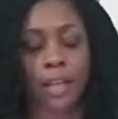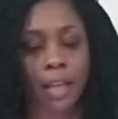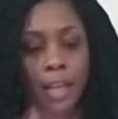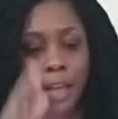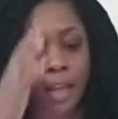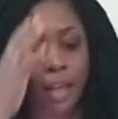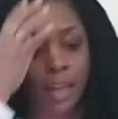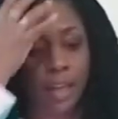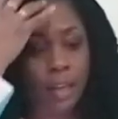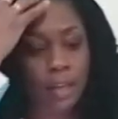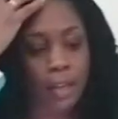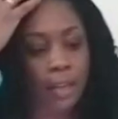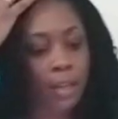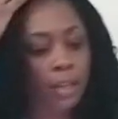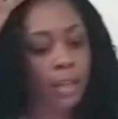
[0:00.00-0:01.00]
and
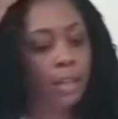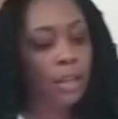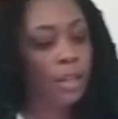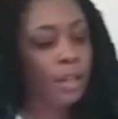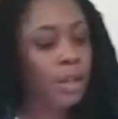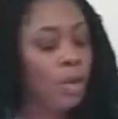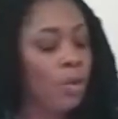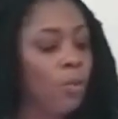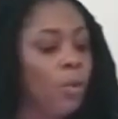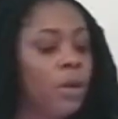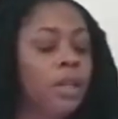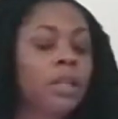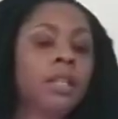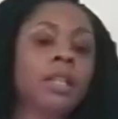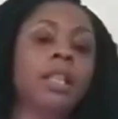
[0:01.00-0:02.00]
one
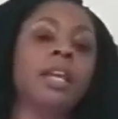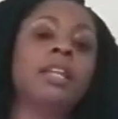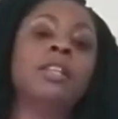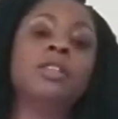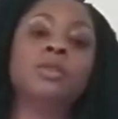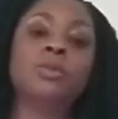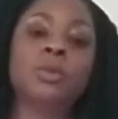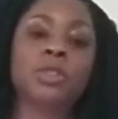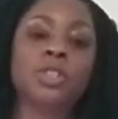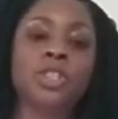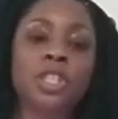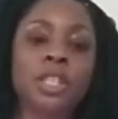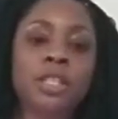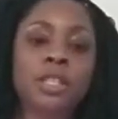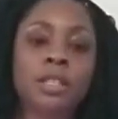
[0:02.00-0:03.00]
of the ladies was
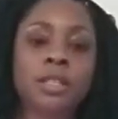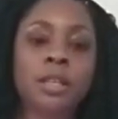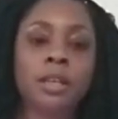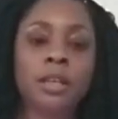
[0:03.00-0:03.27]
just